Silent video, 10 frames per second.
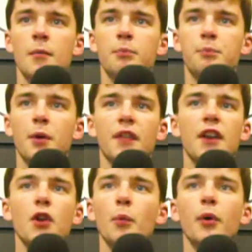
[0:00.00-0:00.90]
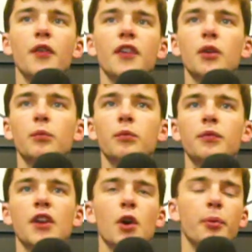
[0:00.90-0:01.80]
But they're not putting
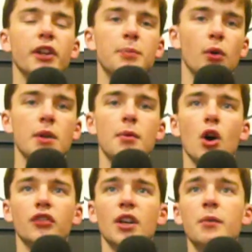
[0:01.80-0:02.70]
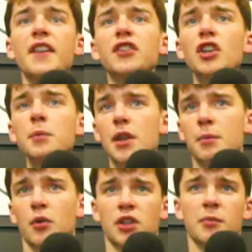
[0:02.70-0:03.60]
the ball in the box, and when they do put the
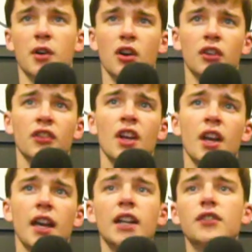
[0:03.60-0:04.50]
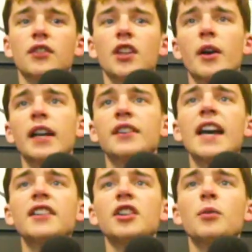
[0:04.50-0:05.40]
ball in the box, it's
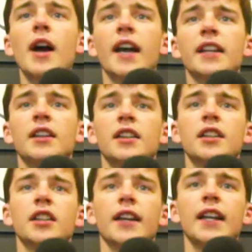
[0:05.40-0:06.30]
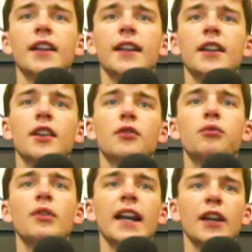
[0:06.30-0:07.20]
headed away. It's
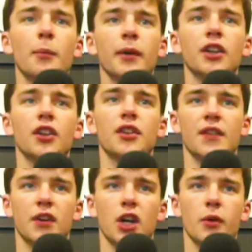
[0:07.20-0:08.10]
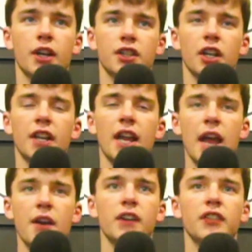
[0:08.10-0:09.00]
really not been good enough from Croatia in
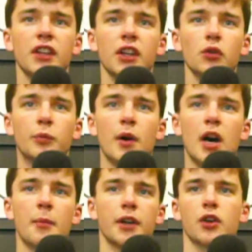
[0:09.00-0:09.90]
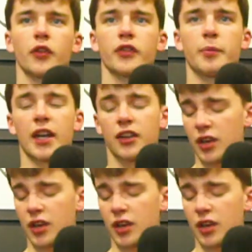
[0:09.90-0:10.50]
every single department across the pitch.